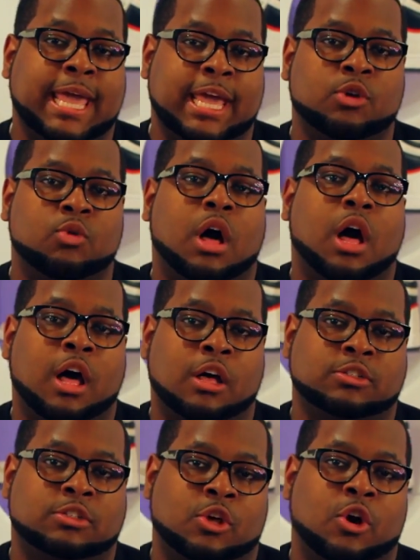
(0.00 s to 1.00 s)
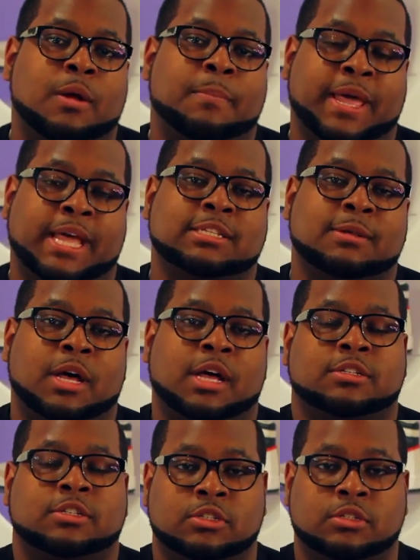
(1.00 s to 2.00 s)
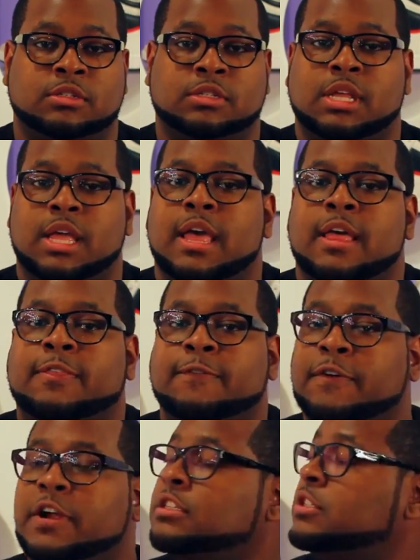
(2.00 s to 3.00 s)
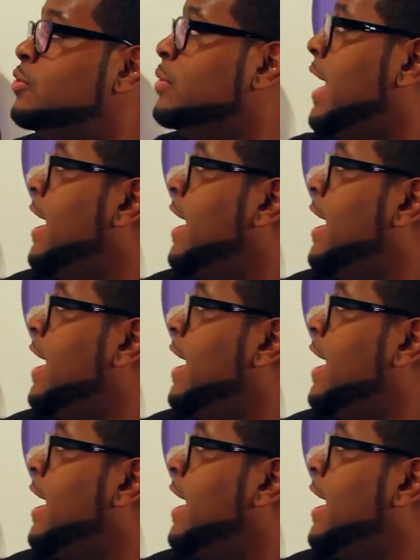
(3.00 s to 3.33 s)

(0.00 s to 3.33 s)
annual All-Star basketball shoes. The first shoe we